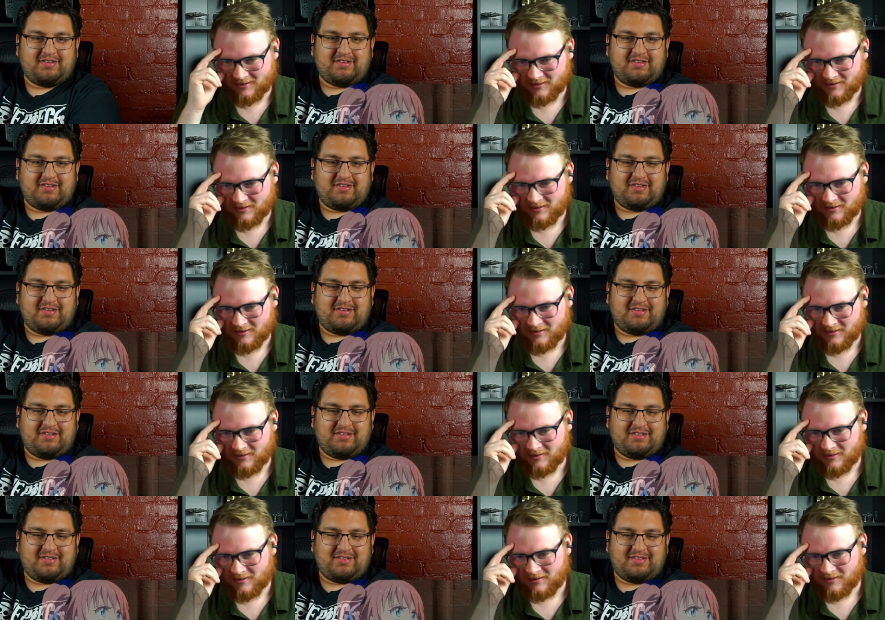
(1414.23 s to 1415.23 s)

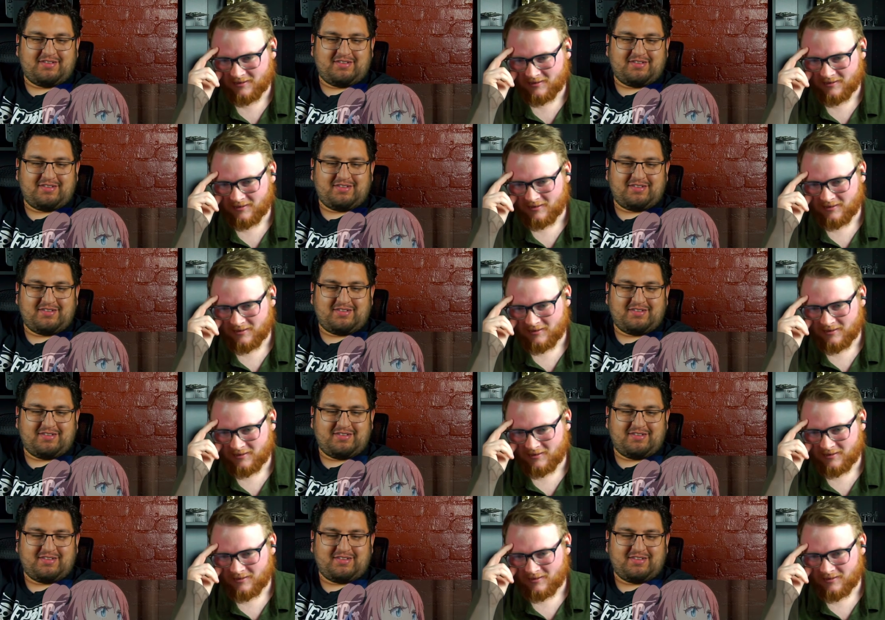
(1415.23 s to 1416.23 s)

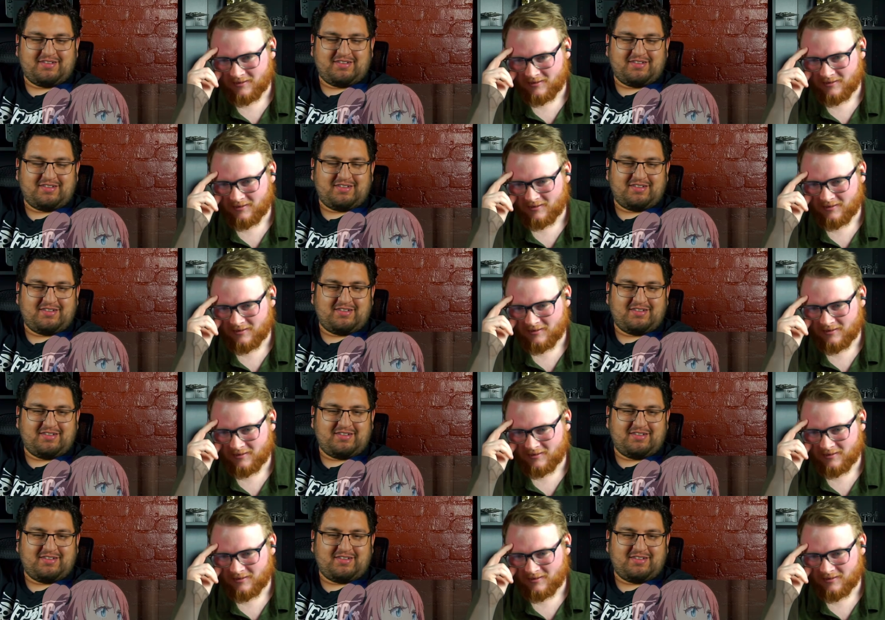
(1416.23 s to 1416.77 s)
(no one is talking)